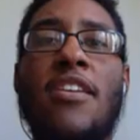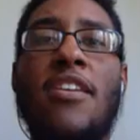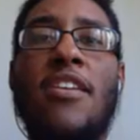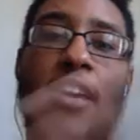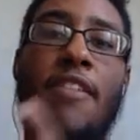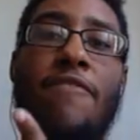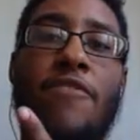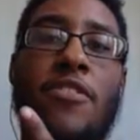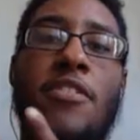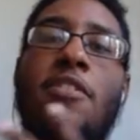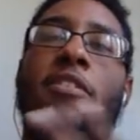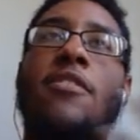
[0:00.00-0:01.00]
gave
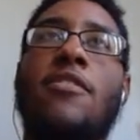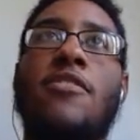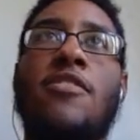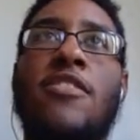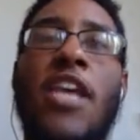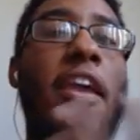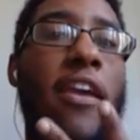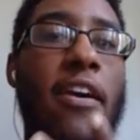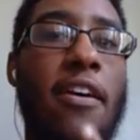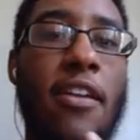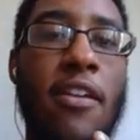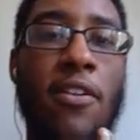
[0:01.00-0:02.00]
to
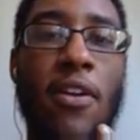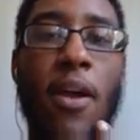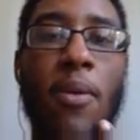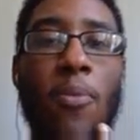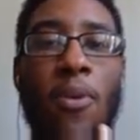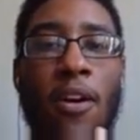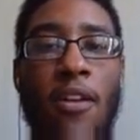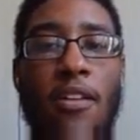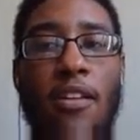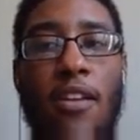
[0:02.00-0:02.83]
Sega. You know, I want